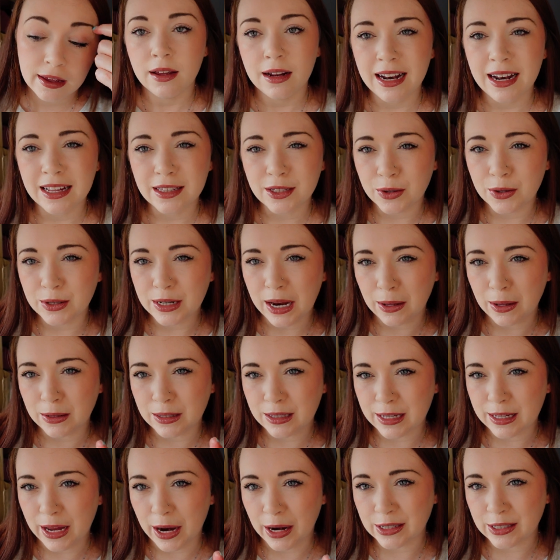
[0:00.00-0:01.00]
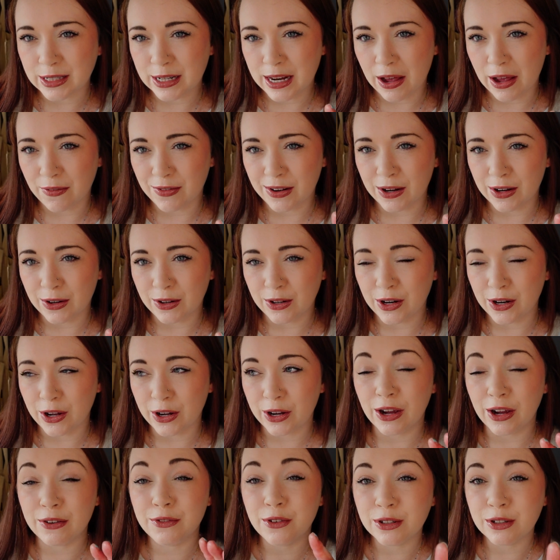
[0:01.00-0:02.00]
Let's go downstairs and have a little
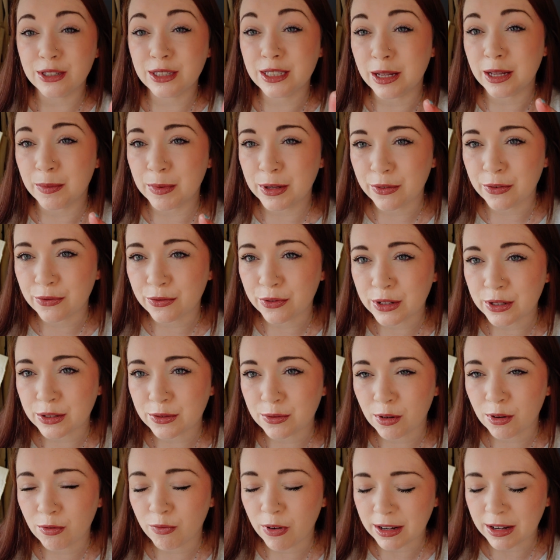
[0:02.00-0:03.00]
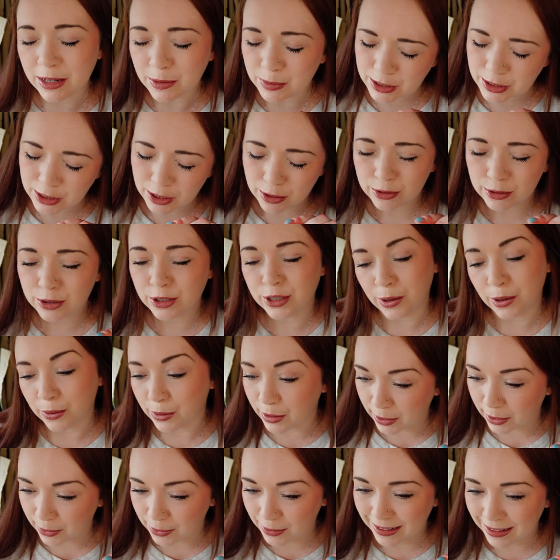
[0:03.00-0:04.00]
look. I've got some in the freezer already, which I'll show
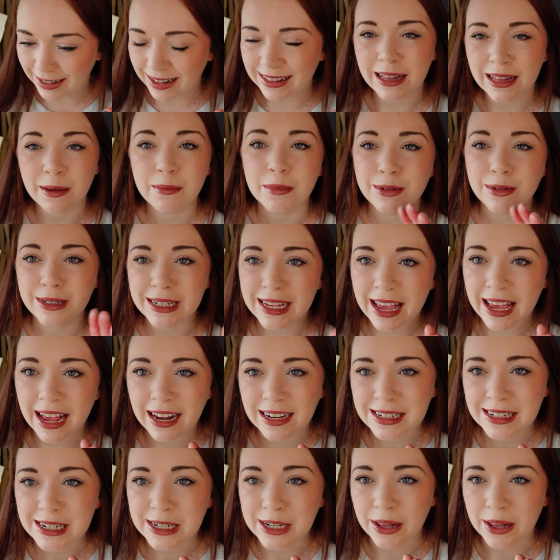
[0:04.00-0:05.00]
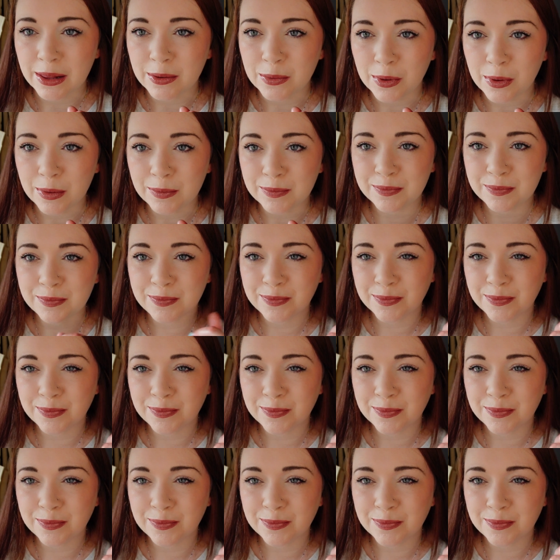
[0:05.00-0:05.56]
you. And then we'll decant another one.